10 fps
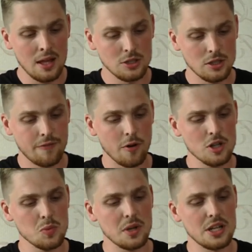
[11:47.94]
So the
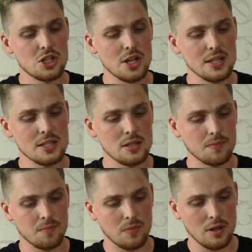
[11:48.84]
first one is just
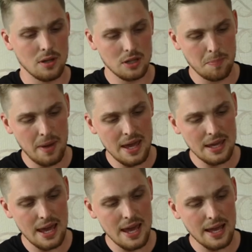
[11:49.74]
the
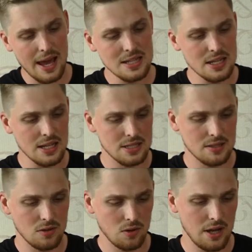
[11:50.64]
pancake as
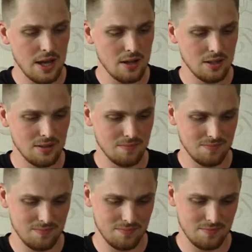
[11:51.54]
is, okay?
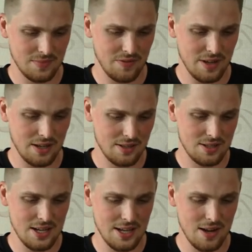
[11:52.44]
If I can
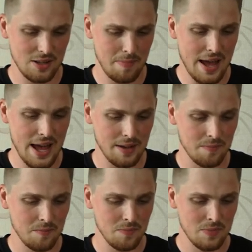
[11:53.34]
take it out of the bag.
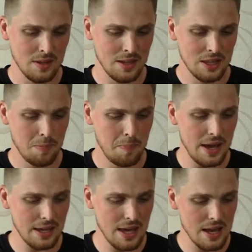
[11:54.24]
The
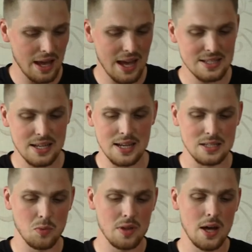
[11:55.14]
pancake as
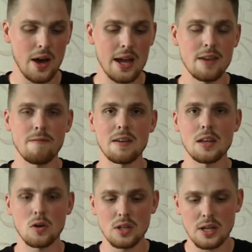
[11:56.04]
is, without any
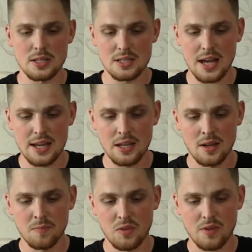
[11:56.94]
filling on the inside,
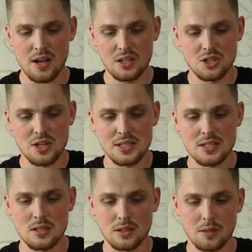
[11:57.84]
right? It's
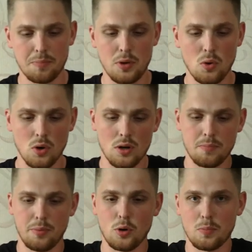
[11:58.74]
just the
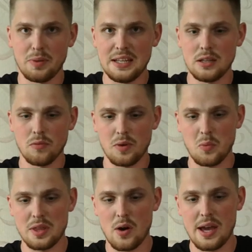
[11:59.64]
pure blin
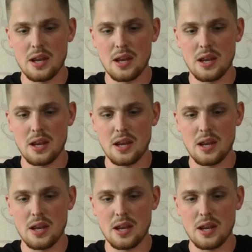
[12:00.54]
without